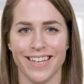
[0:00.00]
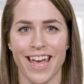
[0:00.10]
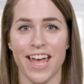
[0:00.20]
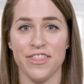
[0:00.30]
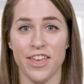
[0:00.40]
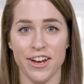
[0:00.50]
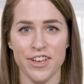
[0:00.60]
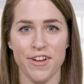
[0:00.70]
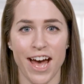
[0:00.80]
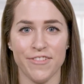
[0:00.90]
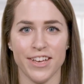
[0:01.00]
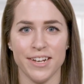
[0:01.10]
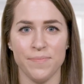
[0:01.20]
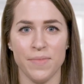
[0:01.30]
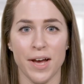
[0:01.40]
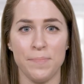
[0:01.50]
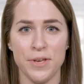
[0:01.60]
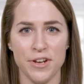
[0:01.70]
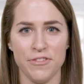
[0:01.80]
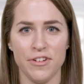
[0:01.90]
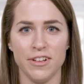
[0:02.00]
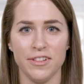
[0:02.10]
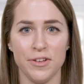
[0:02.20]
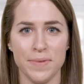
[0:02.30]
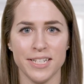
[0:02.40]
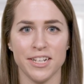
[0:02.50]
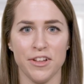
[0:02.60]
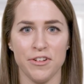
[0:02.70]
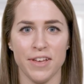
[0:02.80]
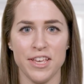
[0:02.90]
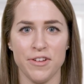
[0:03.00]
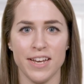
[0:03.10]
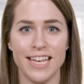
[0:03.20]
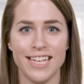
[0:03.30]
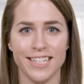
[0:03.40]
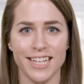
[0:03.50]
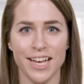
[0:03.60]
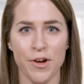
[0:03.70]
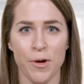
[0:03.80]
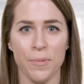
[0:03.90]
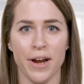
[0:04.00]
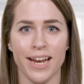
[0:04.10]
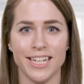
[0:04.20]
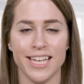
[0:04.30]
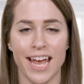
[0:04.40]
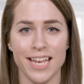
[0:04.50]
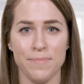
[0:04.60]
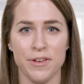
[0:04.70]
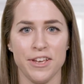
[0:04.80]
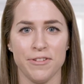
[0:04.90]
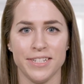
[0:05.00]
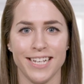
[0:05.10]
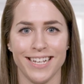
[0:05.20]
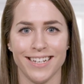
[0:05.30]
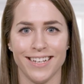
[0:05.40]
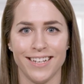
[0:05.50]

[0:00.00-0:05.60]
And there you have it, a beautiful, luminous glow that you can easily incorporate into any beauty routine.